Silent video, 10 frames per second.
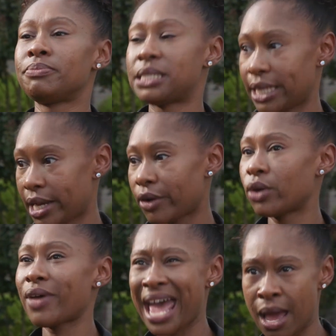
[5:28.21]

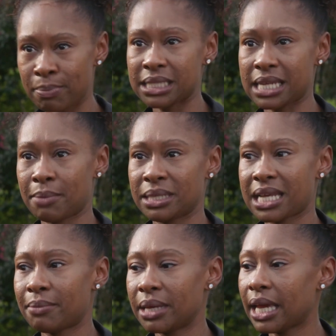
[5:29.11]
scenario that happens time and
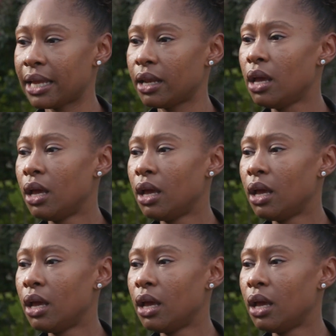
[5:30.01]
time again.